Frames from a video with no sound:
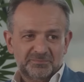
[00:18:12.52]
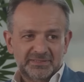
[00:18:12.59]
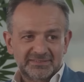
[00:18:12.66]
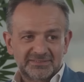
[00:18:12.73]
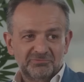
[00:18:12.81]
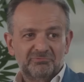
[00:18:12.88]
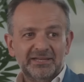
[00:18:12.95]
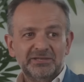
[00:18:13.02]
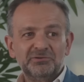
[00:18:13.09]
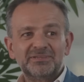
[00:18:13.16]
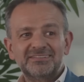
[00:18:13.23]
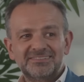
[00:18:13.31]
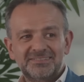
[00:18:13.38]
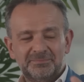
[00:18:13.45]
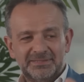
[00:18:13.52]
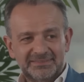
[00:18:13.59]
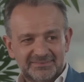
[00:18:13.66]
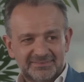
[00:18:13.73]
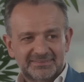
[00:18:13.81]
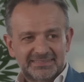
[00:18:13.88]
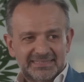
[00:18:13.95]
spirit. When you
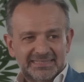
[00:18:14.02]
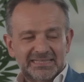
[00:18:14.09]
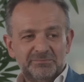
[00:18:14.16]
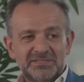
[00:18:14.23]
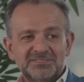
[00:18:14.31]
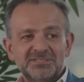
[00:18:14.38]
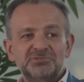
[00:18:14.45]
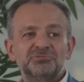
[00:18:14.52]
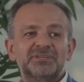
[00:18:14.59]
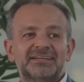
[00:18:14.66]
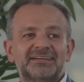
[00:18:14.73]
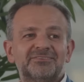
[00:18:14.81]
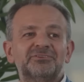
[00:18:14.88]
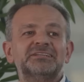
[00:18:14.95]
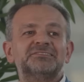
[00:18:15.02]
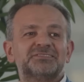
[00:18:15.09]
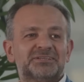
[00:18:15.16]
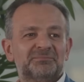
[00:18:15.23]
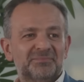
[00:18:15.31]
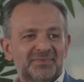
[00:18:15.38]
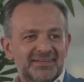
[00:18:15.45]
anticipate, it means that you take a
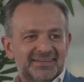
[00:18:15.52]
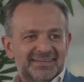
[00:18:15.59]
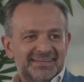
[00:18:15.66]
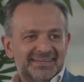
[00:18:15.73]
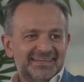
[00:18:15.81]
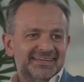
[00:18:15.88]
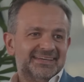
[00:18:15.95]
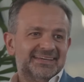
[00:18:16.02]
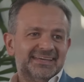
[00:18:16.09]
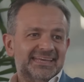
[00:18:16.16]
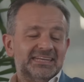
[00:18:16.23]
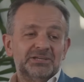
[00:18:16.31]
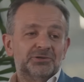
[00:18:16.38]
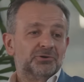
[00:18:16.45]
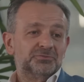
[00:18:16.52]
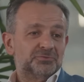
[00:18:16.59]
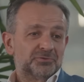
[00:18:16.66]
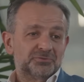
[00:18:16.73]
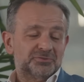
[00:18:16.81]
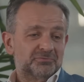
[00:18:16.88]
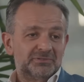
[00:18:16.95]
risk. And it goes
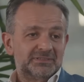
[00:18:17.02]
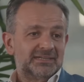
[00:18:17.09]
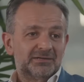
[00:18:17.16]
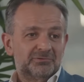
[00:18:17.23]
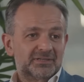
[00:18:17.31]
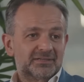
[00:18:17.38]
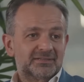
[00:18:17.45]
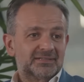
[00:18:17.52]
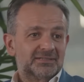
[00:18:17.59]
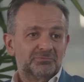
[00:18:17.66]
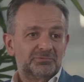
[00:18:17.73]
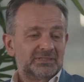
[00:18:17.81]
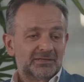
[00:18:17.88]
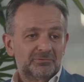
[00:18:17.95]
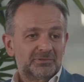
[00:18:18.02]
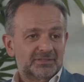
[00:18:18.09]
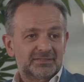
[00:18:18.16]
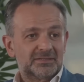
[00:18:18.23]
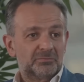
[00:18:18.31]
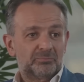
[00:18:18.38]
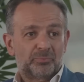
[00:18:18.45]
also with
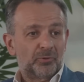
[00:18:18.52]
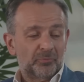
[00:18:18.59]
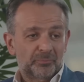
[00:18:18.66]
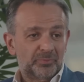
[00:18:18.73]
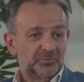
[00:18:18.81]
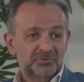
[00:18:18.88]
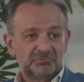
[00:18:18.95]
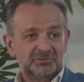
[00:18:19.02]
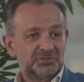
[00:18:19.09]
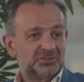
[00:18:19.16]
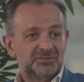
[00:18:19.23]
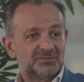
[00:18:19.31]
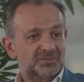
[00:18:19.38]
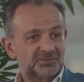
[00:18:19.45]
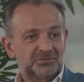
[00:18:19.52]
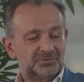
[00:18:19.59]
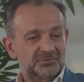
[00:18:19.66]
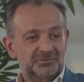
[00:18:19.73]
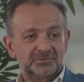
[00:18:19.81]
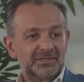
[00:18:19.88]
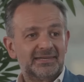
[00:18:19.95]
our purpose, which is, as you
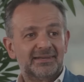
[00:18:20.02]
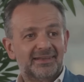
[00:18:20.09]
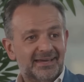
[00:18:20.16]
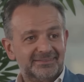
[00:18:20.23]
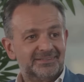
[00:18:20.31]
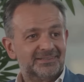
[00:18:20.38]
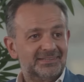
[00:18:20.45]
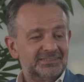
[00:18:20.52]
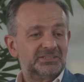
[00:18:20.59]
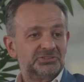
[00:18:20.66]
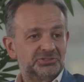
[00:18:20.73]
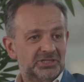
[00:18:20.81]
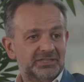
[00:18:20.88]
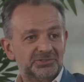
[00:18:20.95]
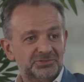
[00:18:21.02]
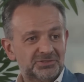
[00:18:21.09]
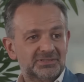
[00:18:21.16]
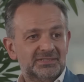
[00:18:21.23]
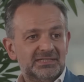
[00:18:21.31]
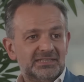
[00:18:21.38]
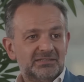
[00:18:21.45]
know, enlighten, lead, and change.
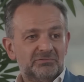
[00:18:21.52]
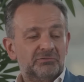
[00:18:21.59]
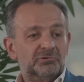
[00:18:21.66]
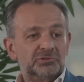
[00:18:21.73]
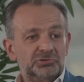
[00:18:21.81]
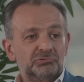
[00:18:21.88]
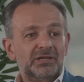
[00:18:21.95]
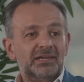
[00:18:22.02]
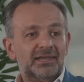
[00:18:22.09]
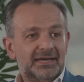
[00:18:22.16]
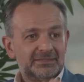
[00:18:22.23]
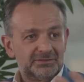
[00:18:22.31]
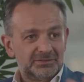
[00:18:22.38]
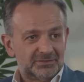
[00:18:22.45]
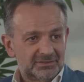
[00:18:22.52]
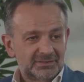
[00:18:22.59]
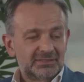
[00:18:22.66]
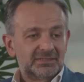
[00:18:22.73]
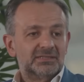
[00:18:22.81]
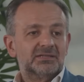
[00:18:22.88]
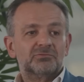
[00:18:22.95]
We want to enlighten
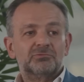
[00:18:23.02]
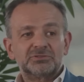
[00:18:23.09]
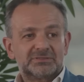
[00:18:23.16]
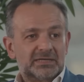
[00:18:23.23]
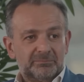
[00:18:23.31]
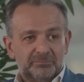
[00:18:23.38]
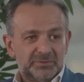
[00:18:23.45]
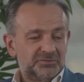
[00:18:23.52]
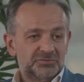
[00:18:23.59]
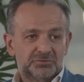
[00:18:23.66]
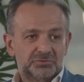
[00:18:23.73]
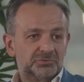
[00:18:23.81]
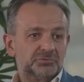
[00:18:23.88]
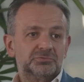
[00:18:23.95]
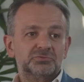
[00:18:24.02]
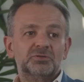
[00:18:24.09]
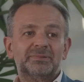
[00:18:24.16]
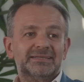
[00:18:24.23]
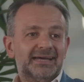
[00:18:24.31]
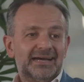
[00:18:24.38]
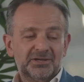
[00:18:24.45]
what happens through the
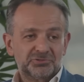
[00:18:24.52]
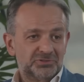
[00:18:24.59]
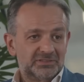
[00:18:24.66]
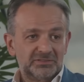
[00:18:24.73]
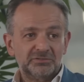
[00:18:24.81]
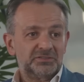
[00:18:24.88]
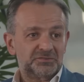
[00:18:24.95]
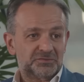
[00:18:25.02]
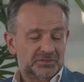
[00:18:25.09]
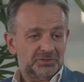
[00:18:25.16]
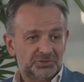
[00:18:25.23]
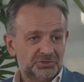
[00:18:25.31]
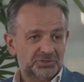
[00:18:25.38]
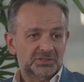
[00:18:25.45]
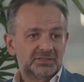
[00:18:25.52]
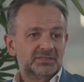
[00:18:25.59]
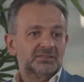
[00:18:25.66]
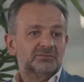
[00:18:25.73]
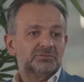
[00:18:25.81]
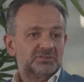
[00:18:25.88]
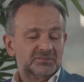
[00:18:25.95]
pedagogy and the research,
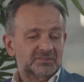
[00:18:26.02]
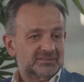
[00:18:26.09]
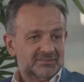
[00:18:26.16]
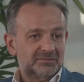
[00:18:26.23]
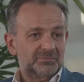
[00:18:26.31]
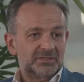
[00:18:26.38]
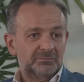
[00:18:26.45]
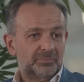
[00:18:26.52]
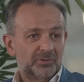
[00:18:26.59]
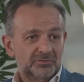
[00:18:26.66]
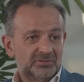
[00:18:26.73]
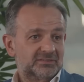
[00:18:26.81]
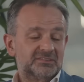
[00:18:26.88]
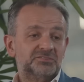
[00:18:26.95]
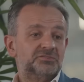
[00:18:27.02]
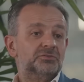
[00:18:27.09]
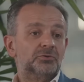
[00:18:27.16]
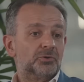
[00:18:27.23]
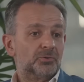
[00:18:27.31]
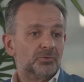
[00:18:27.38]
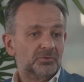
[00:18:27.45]
which is extremely important. It's
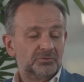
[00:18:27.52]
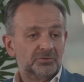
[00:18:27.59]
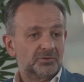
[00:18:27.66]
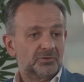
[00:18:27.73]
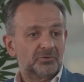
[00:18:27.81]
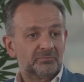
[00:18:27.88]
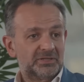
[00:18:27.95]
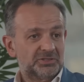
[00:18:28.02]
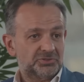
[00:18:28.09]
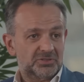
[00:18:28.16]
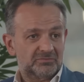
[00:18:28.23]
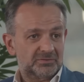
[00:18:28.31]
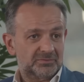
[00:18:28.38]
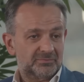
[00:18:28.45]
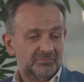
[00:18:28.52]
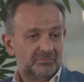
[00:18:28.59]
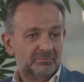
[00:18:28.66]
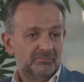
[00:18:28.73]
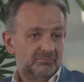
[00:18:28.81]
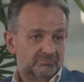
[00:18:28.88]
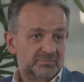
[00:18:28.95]
the role, the core mission of a
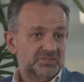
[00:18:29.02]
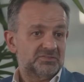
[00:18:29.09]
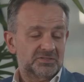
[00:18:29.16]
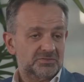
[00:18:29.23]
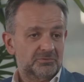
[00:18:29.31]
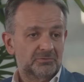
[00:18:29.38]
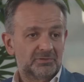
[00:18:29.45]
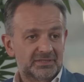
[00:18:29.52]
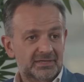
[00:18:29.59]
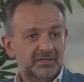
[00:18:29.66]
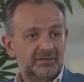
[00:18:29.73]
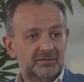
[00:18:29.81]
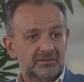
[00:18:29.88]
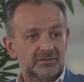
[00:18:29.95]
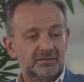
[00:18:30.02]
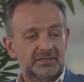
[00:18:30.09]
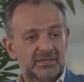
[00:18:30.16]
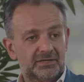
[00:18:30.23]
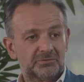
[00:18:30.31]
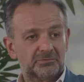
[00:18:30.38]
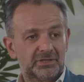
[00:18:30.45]
business school in higher
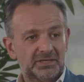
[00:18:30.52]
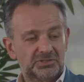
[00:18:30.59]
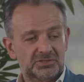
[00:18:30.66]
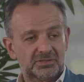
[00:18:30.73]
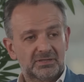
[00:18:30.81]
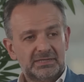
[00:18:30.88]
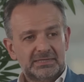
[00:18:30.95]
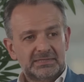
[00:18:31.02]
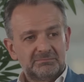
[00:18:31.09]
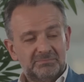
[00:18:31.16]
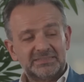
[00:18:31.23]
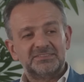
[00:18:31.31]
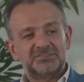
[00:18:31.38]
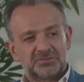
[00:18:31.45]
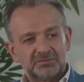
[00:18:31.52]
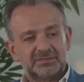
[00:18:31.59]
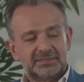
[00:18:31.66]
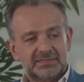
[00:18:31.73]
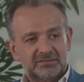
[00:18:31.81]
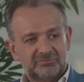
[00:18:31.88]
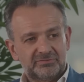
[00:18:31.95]
education. But it's not
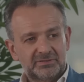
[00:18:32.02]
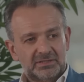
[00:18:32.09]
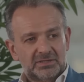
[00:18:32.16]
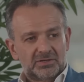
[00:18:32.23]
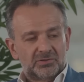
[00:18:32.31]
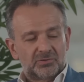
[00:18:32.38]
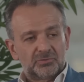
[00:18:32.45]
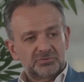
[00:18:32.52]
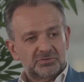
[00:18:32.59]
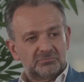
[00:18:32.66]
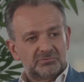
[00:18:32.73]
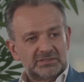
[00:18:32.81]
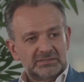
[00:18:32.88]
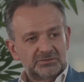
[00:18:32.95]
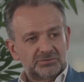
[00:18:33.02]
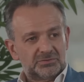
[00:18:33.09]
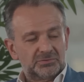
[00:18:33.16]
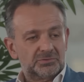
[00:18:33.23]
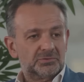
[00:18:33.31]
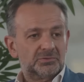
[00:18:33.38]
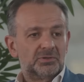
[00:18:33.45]
enough. Also, we need
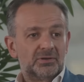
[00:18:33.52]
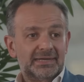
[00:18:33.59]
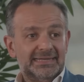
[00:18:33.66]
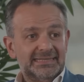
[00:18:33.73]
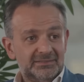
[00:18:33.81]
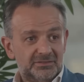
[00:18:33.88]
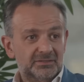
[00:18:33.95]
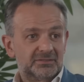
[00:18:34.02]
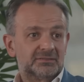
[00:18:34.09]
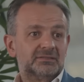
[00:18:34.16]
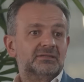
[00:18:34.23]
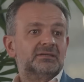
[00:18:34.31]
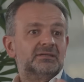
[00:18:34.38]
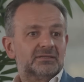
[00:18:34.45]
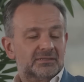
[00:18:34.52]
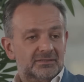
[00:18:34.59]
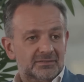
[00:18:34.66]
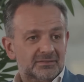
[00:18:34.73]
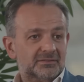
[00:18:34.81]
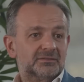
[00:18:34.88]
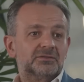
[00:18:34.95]
to lead
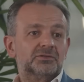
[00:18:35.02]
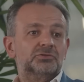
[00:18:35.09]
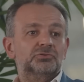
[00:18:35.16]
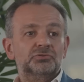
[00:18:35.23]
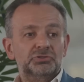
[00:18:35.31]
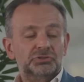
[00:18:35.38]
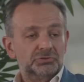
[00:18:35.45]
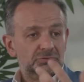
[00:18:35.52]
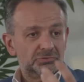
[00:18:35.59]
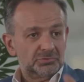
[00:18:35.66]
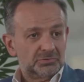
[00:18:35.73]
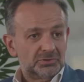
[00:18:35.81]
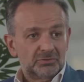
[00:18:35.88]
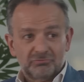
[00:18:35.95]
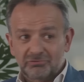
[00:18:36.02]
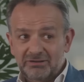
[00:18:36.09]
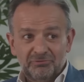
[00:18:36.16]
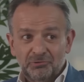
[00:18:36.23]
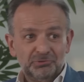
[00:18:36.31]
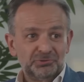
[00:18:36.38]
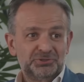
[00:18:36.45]
the new
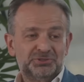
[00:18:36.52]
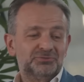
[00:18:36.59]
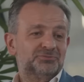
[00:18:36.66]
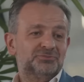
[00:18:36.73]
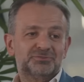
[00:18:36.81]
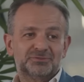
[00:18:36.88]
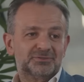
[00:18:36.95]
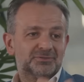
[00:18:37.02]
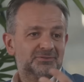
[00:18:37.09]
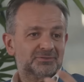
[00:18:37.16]
revolutions,